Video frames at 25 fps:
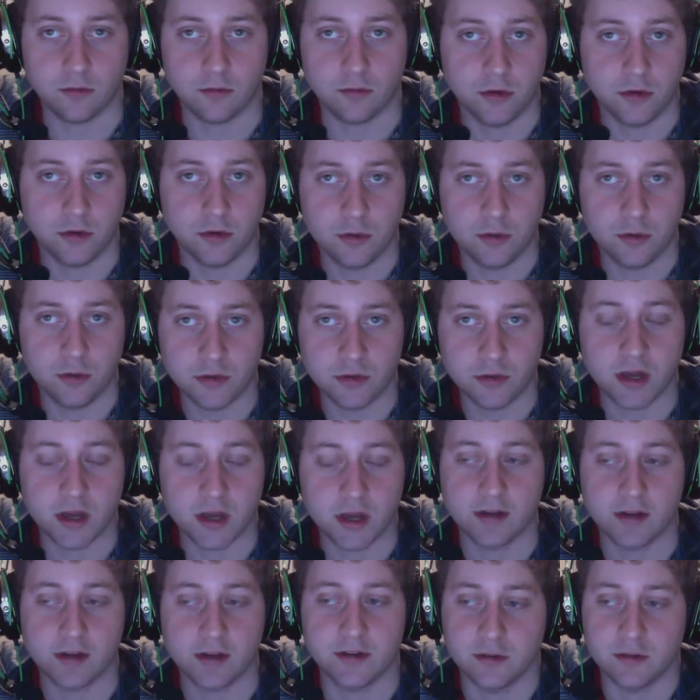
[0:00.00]
you do what you
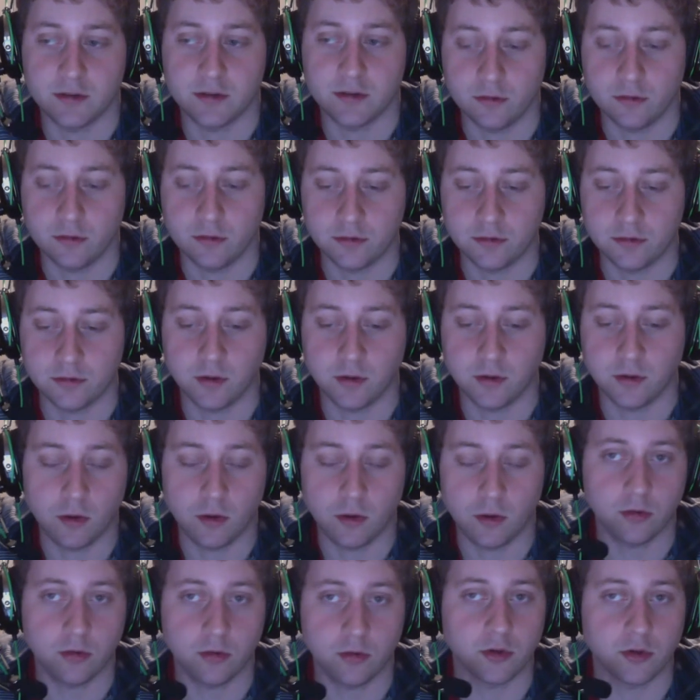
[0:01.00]
got to do.
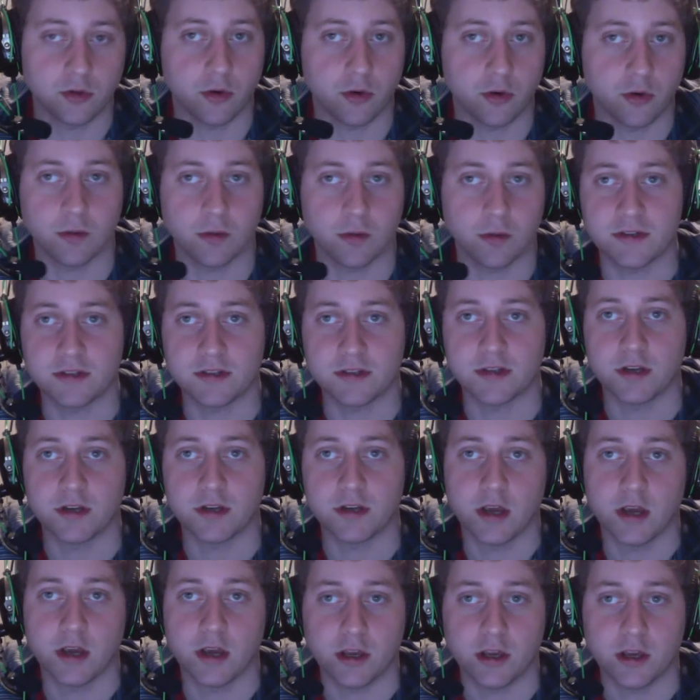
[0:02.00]
Local tournaments,
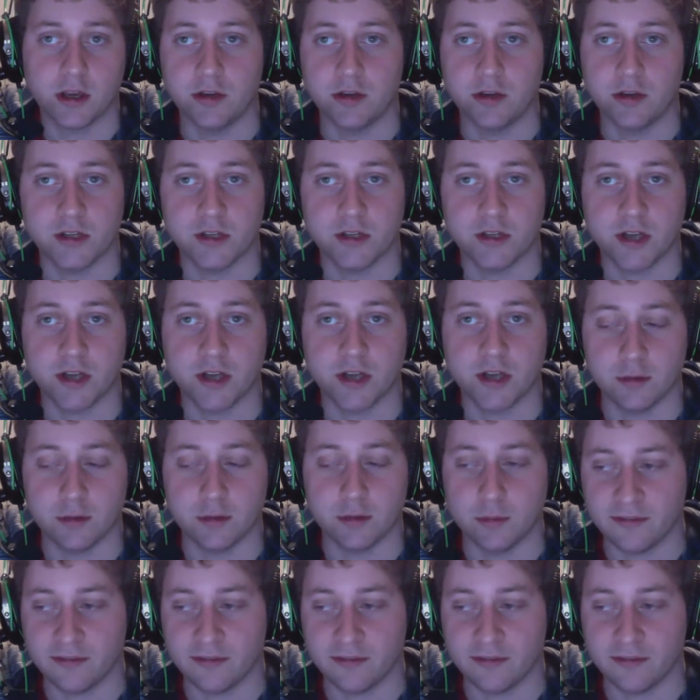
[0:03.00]
you do what you got to do.